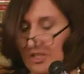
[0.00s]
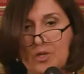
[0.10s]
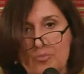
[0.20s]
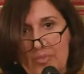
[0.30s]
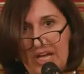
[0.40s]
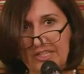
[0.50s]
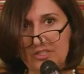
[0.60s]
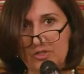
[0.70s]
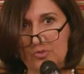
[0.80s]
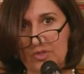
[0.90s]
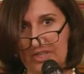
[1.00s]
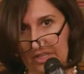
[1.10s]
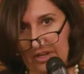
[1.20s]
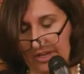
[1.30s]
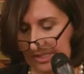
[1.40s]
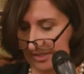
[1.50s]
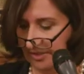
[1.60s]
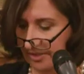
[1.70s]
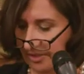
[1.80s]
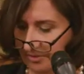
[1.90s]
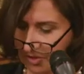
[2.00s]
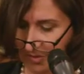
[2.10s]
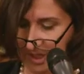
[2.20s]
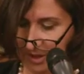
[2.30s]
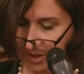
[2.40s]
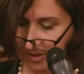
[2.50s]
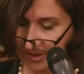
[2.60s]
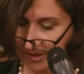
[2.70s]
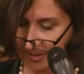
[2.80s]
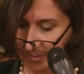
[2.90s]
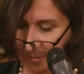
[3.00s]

combined with the kindness of strangers.